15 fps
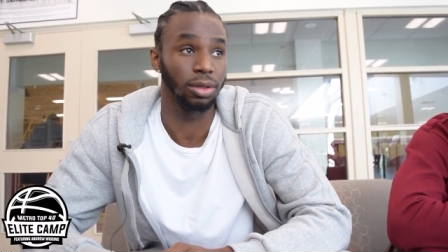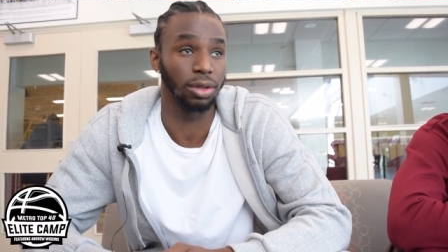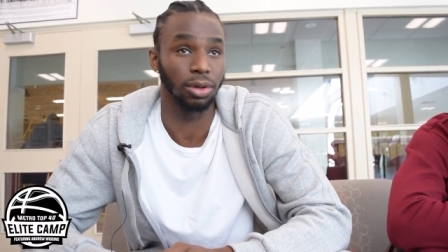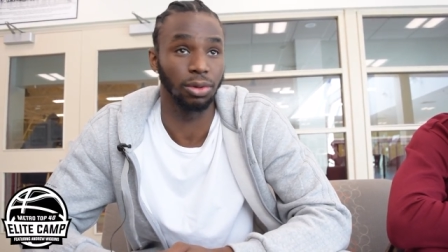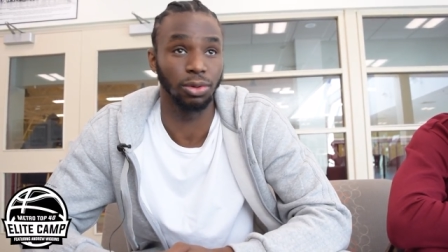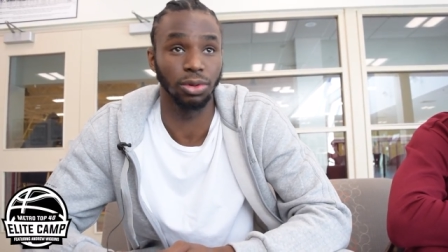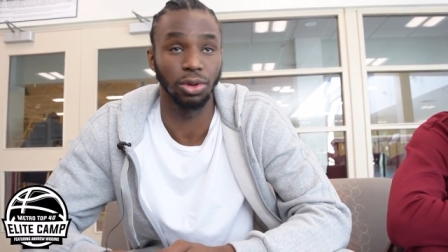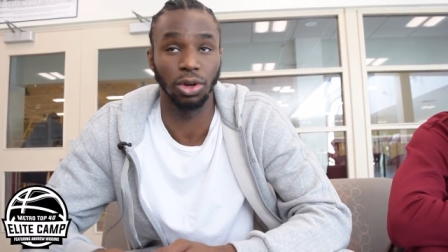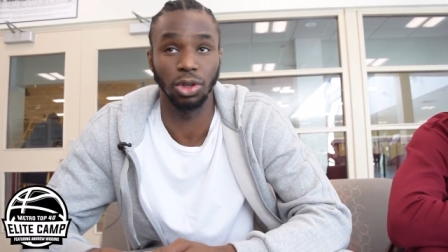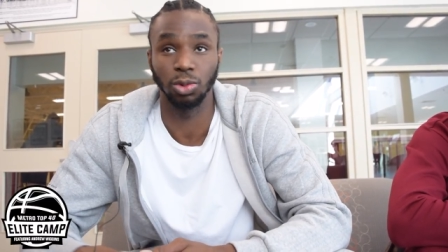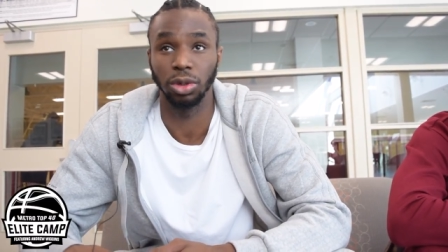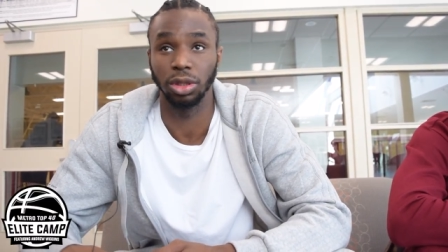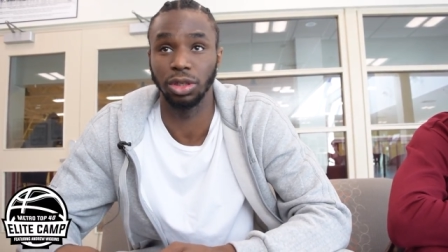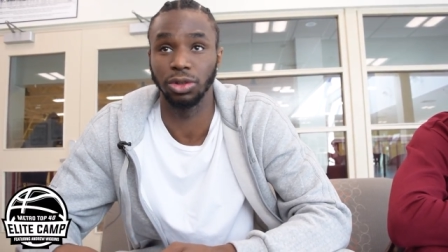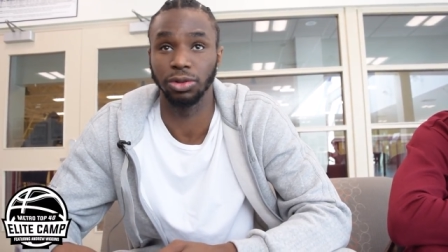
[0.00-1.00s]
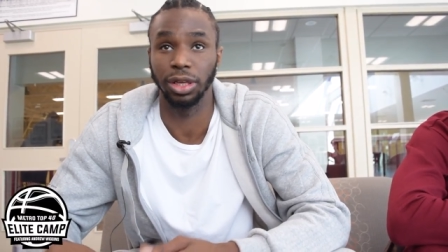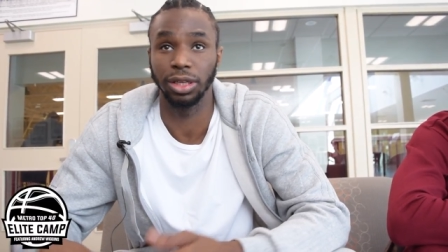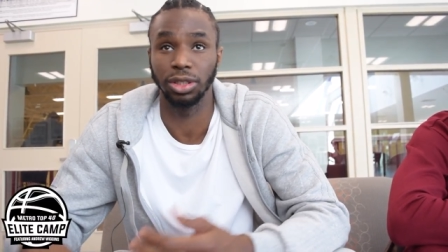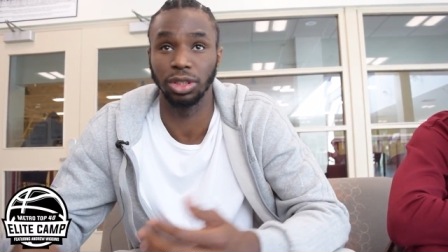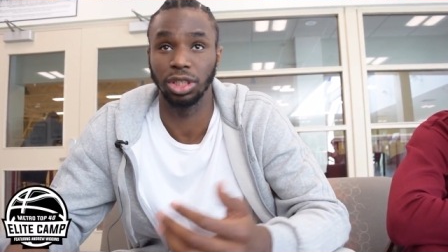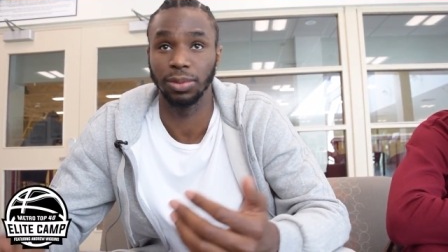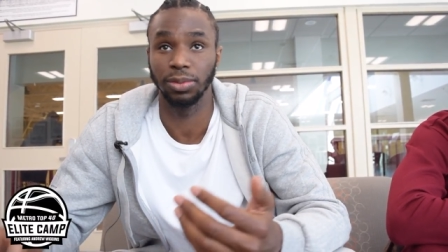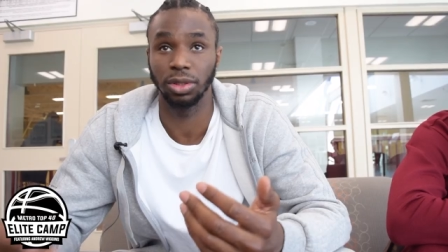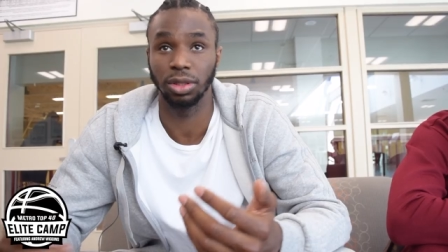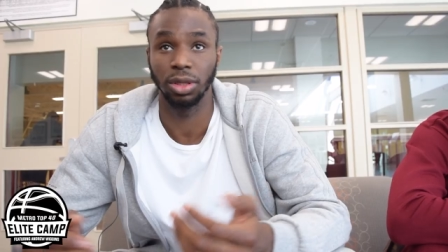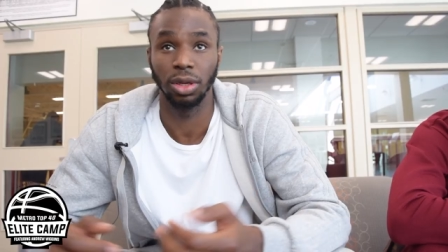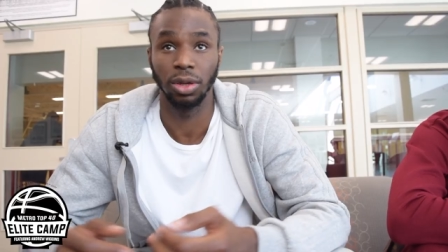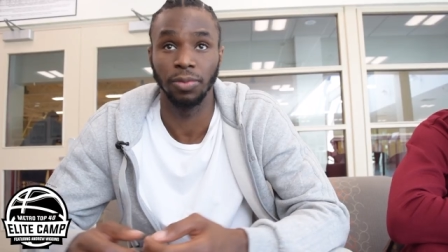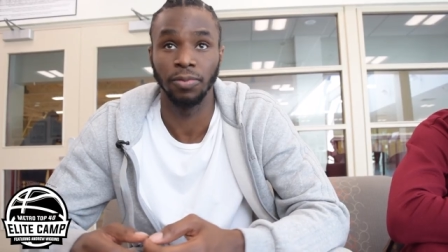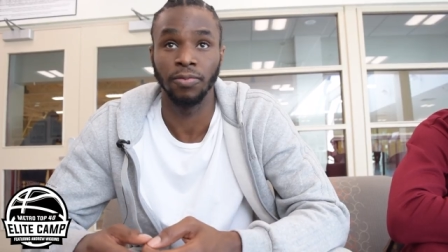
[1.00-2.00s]
You know, who knows what these relationships
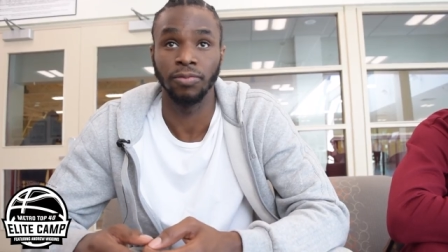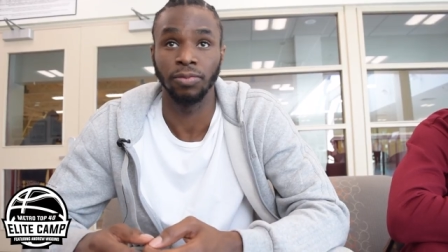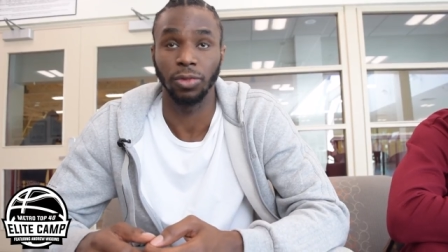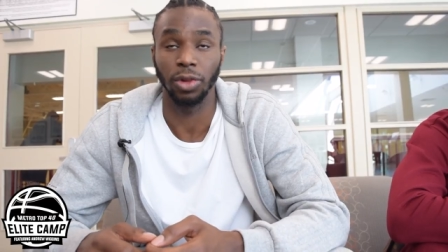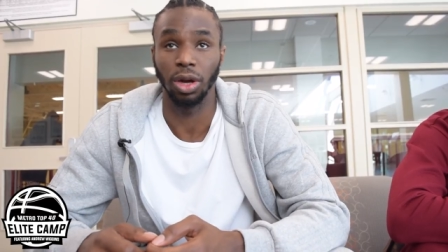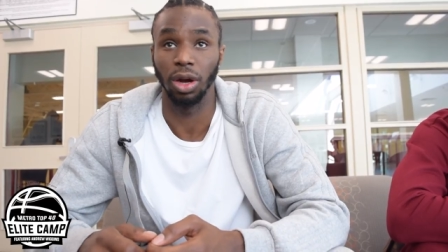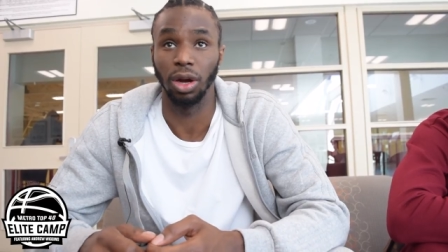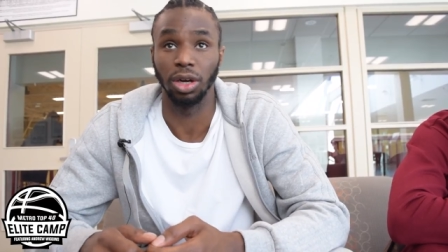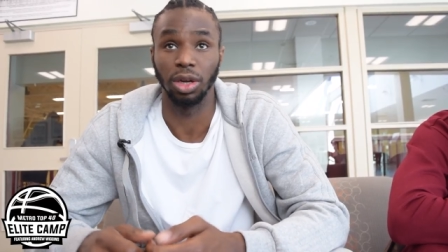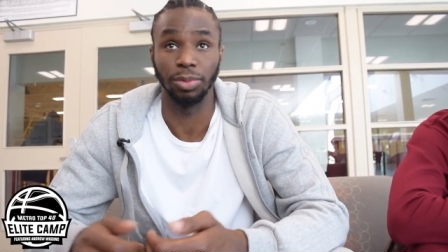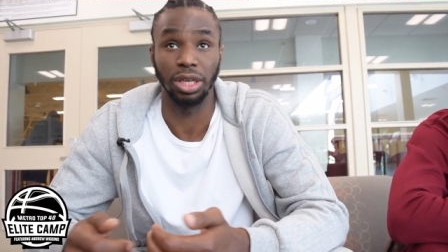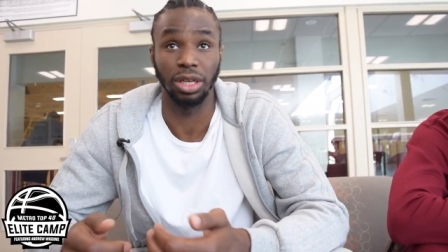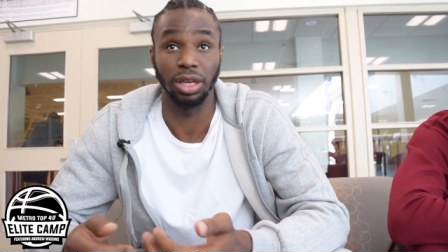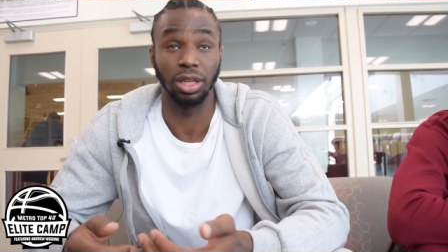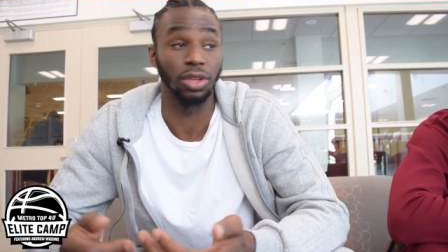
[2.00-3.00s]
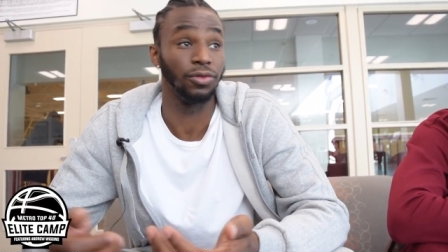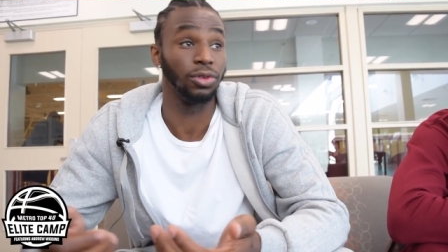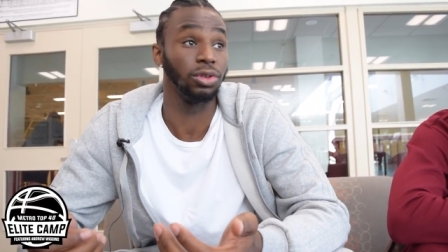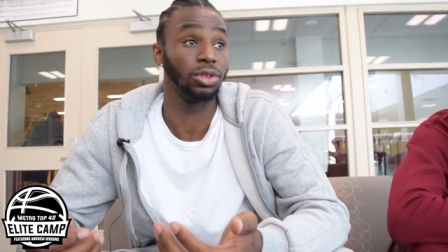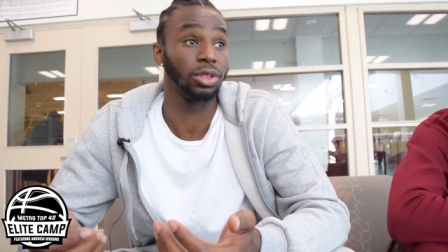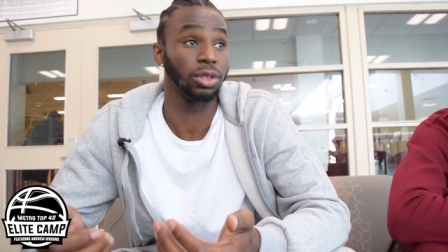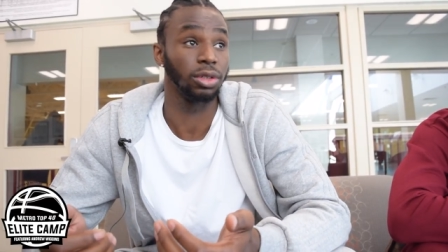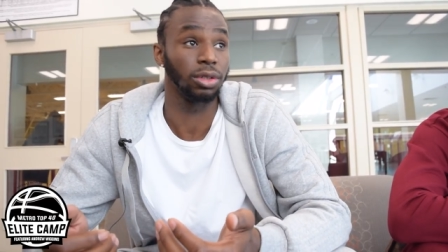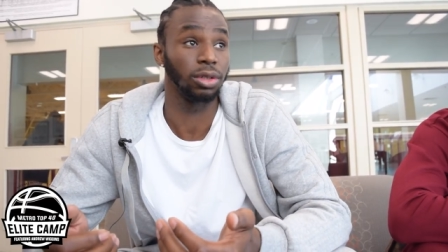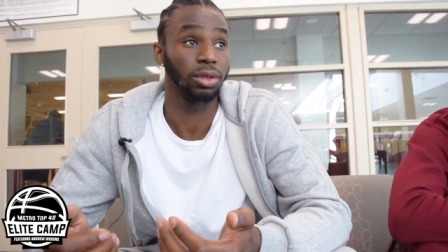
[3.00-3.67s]
could be in the future.